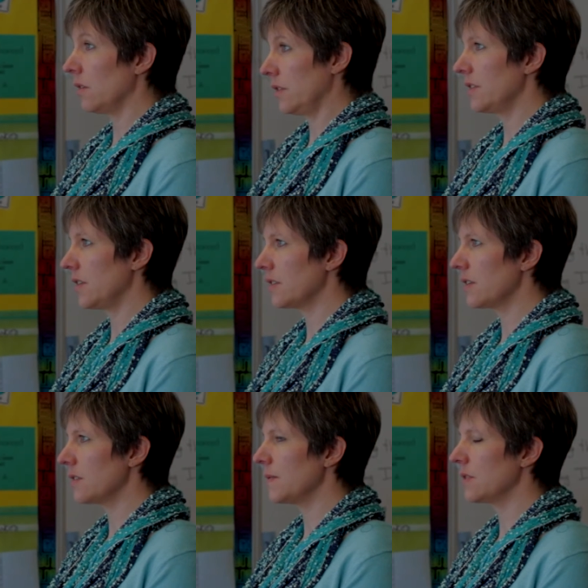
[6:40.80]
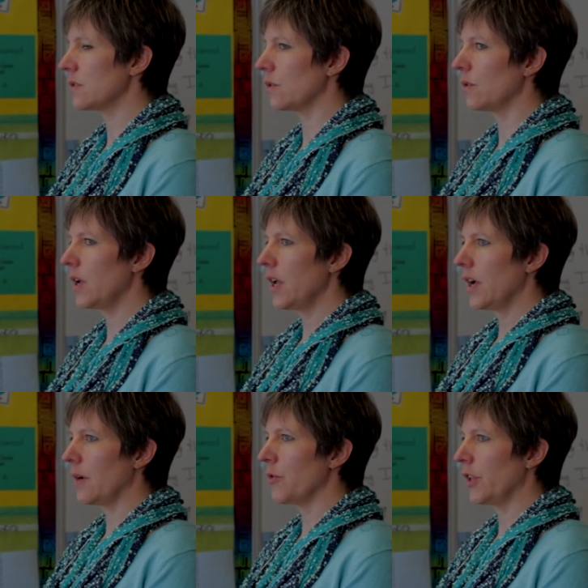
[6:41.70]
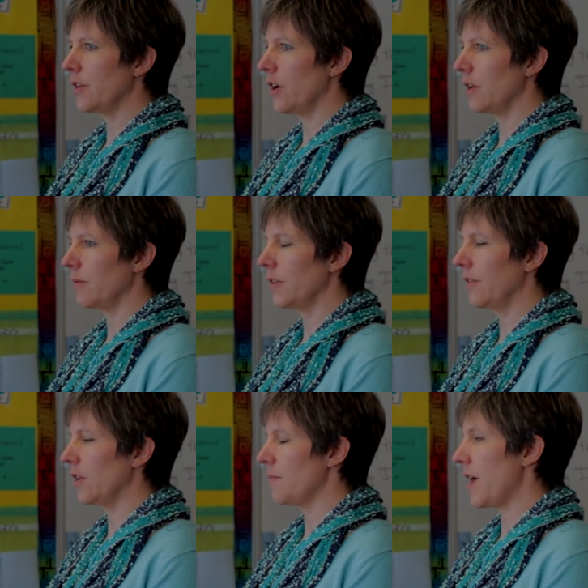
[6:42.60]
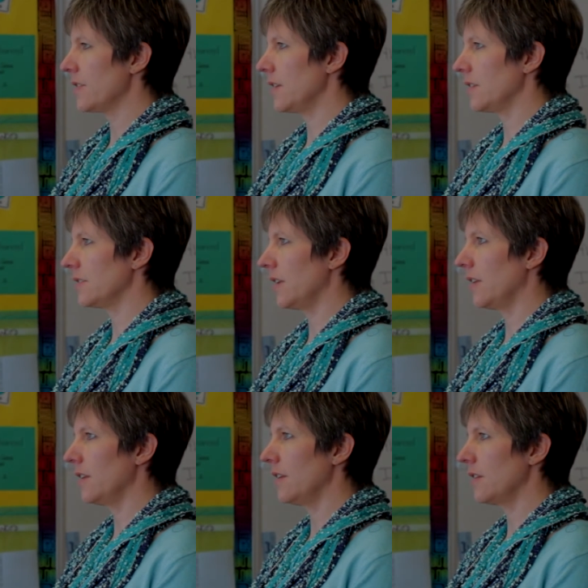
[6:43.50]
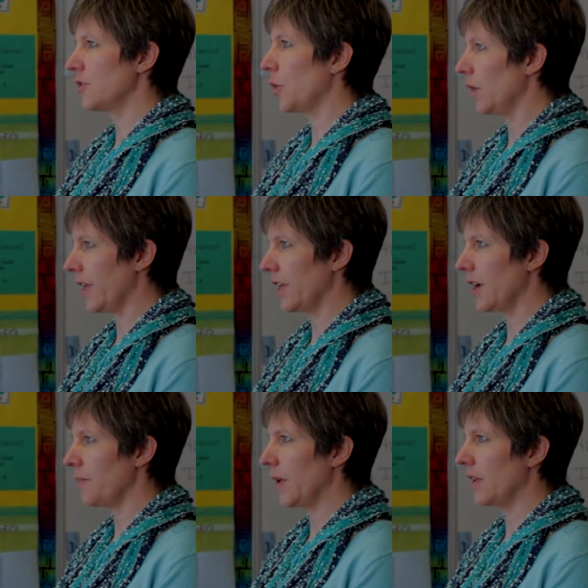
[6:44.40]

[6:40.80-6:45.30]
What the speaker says: holistic assessment, so I'm really not giving a math test and totaling it up